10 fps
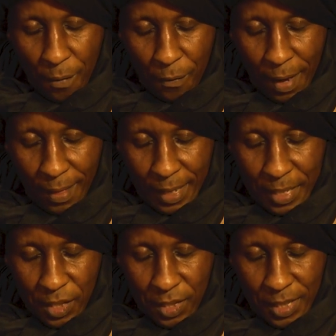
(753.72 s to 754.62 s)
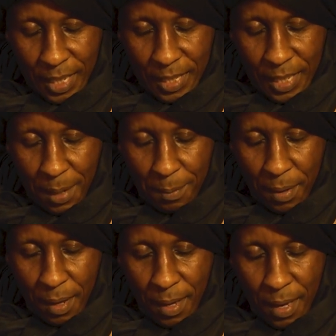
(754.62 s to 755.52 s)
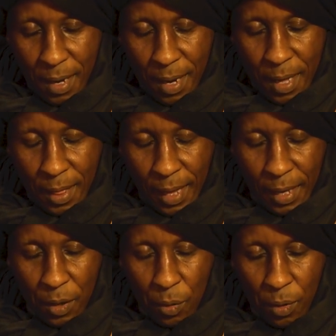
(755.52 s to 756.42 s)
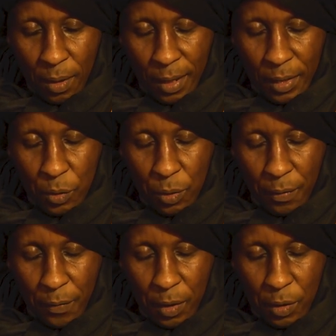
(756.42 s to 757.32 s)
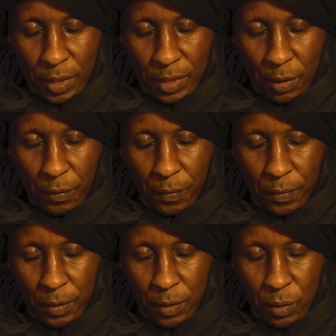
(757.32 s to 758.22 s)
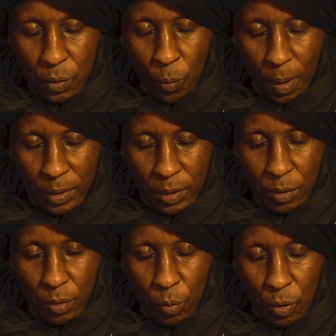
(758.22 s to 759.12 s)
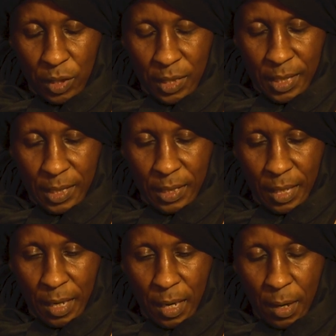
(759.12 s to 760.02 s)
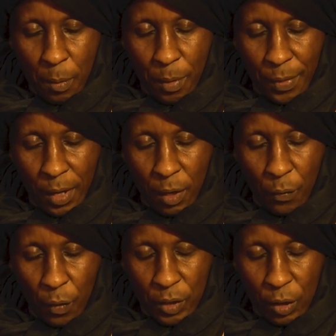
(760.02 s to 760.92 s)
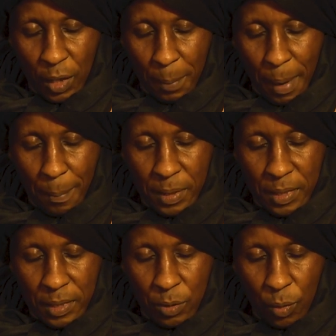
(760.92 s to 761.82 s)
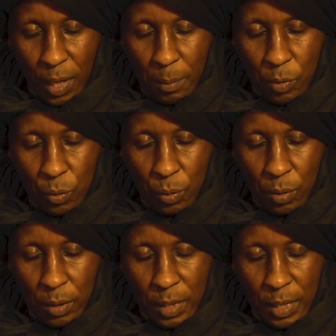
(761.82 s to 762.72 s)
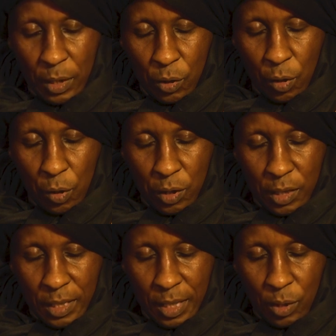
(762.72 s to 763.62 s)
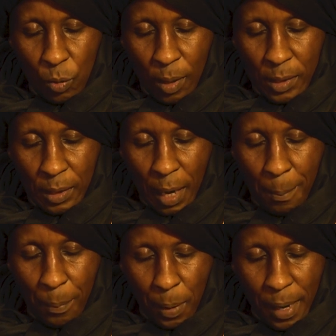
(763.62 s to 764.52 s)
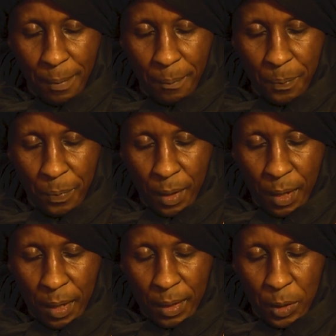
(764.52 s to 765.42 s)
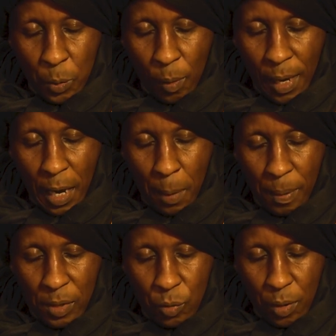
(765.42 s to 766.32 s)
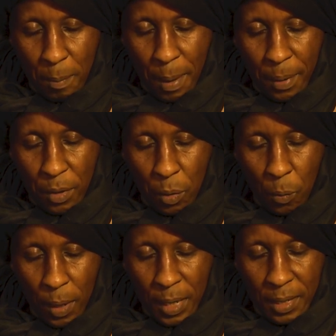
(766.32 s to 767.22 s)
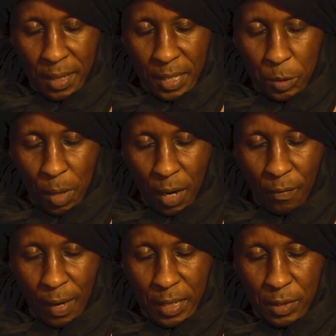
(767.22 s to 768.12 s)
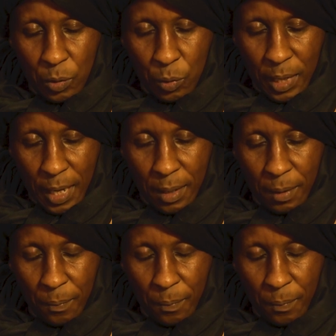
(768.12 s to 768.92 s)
Father, in Jesus' name, thank you that you revealed yourself to us through Jesus. We thank you for John the Baptist who came to introduce Jesus to us. I pray that you will help us to remember your word, the things we have learned today,